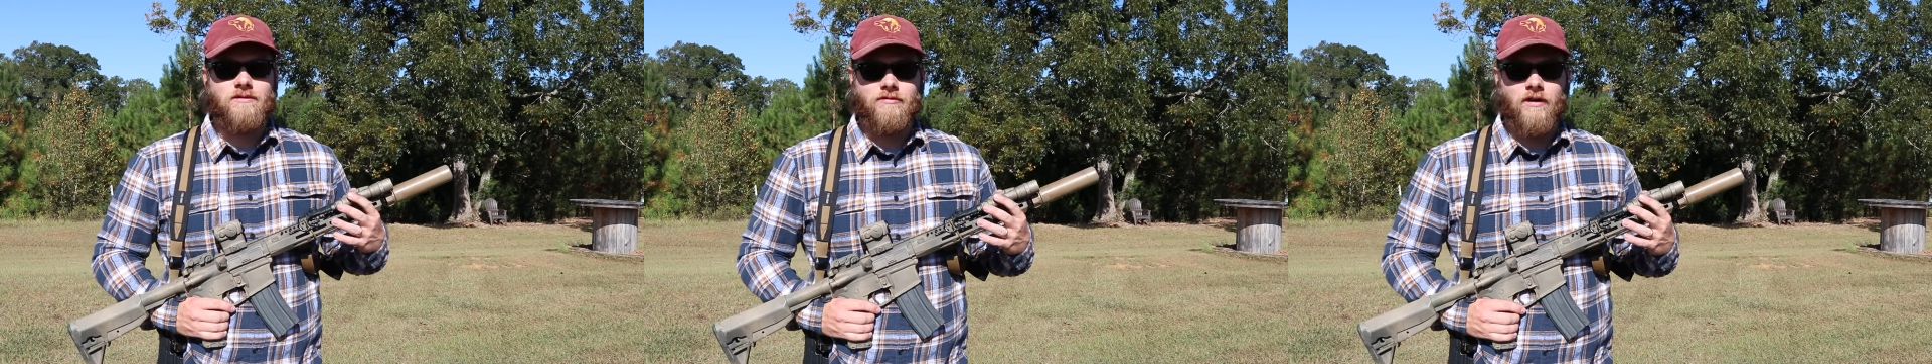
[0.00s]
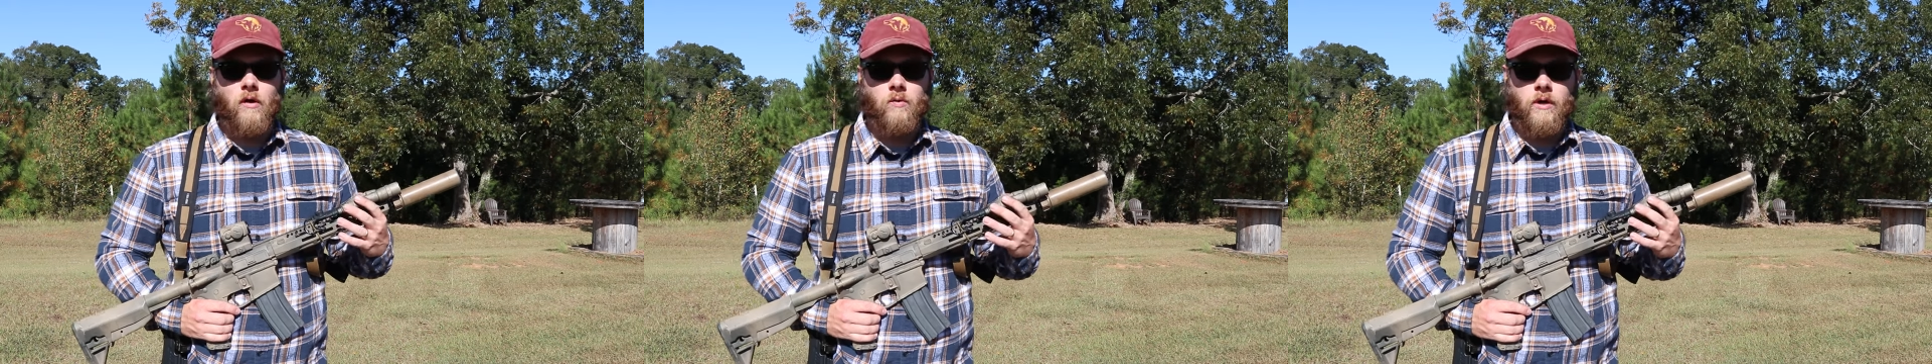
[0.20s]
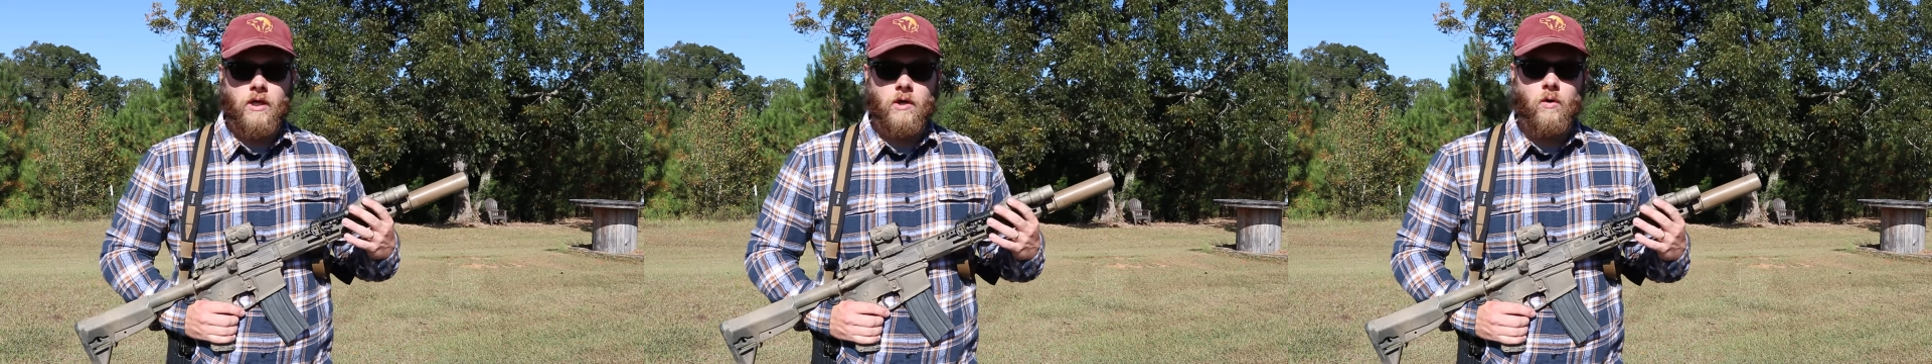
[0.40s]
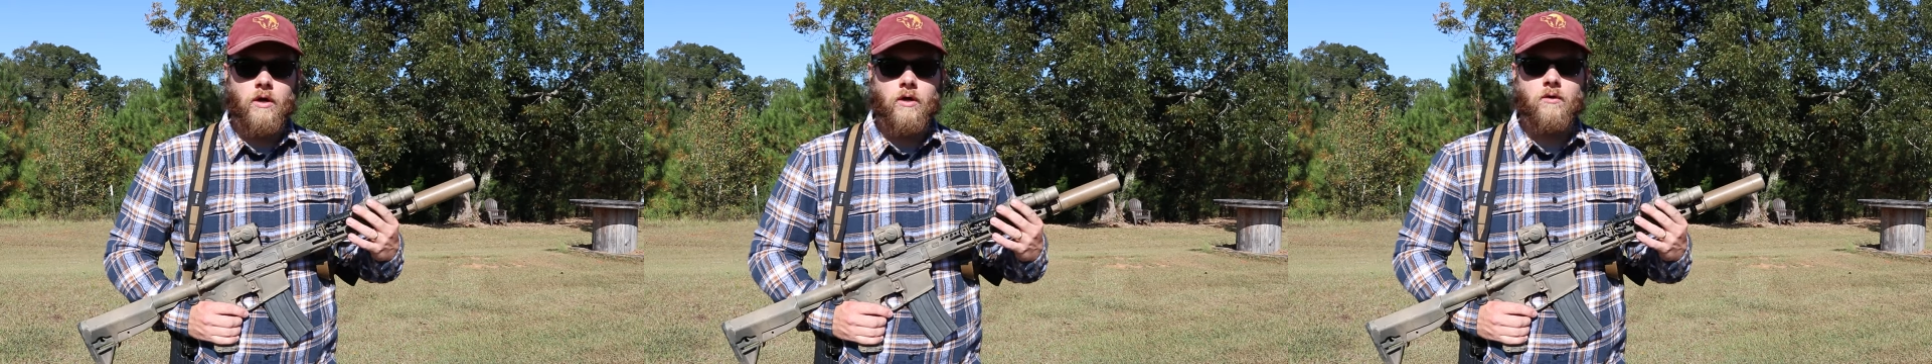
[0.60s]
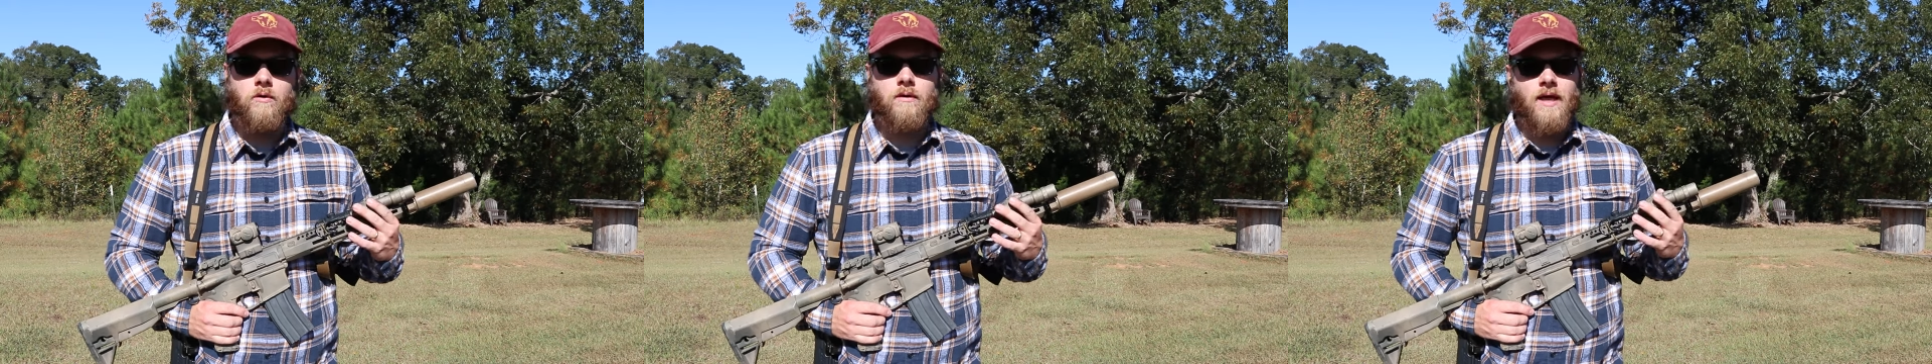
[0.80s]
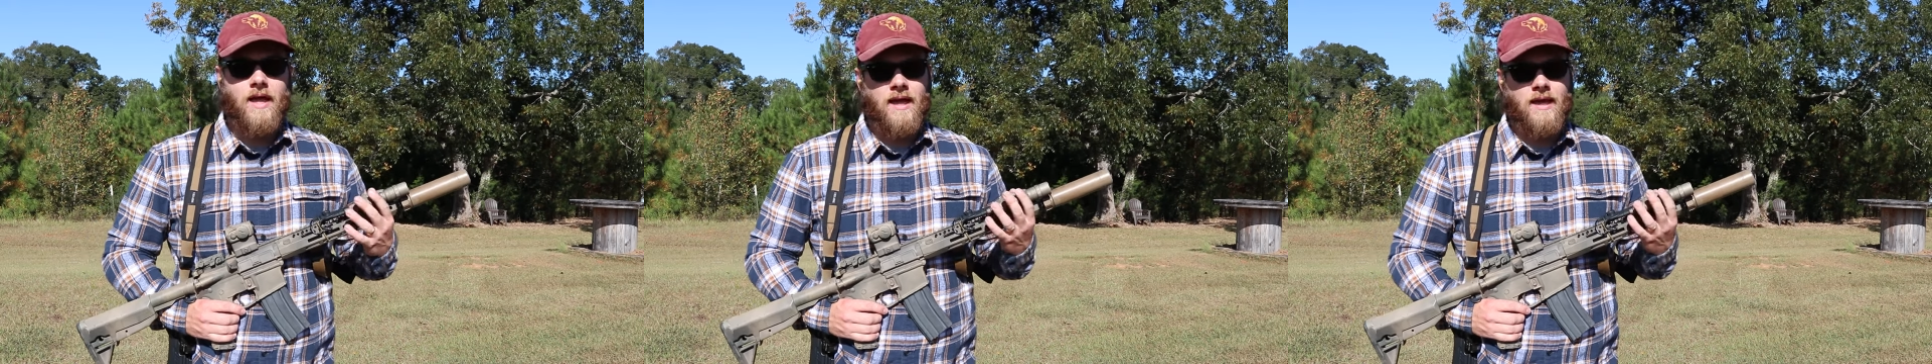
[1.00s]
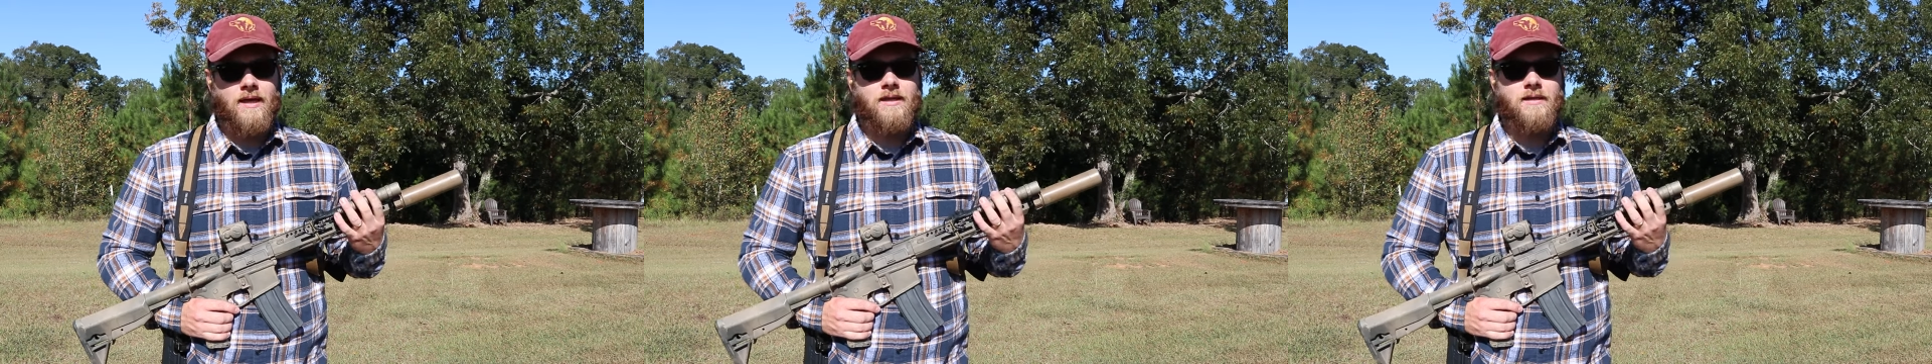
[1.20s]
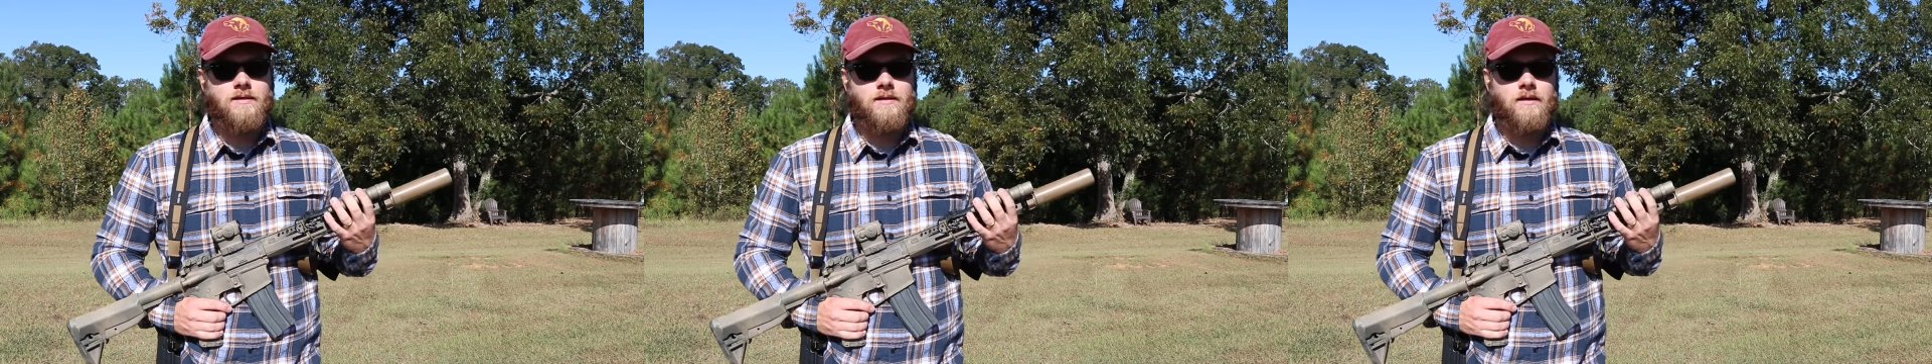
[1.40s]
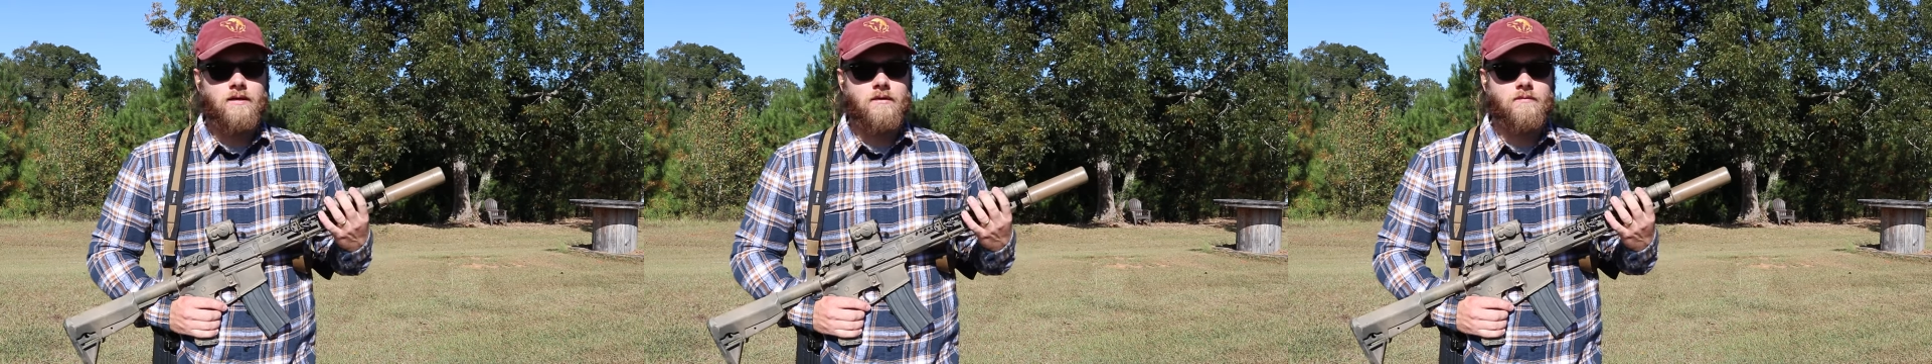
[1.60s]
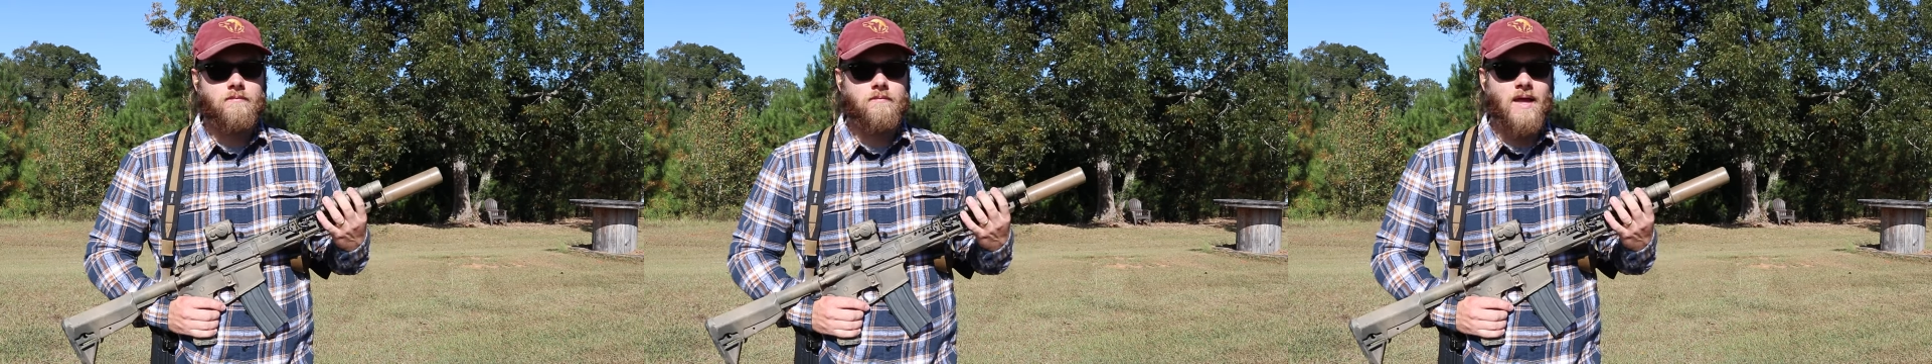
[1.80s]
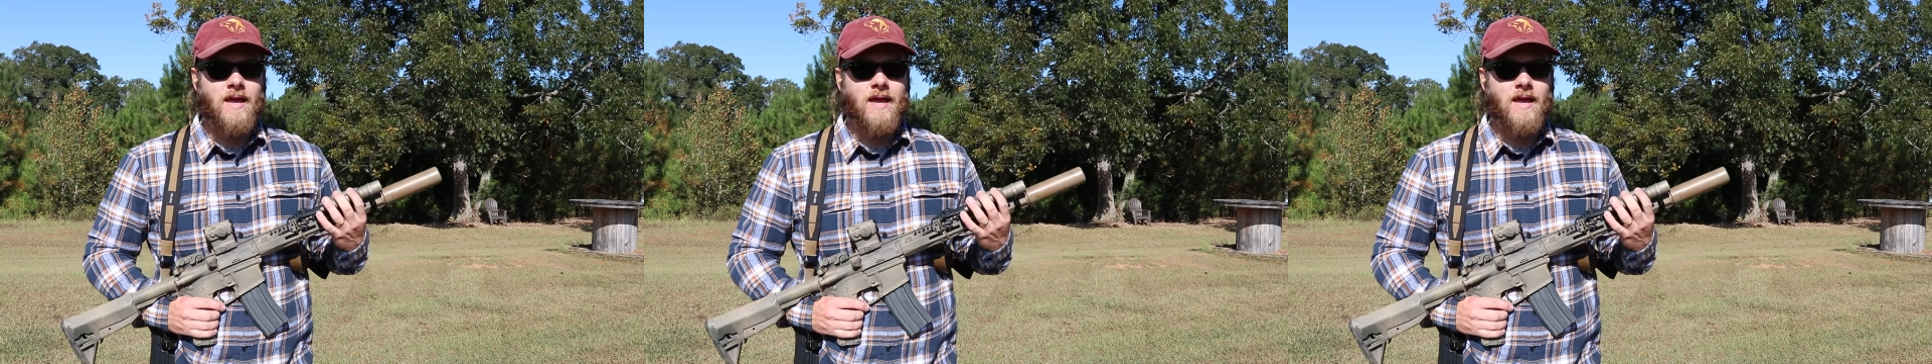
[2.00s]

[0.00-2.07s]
felt recoil and, uh,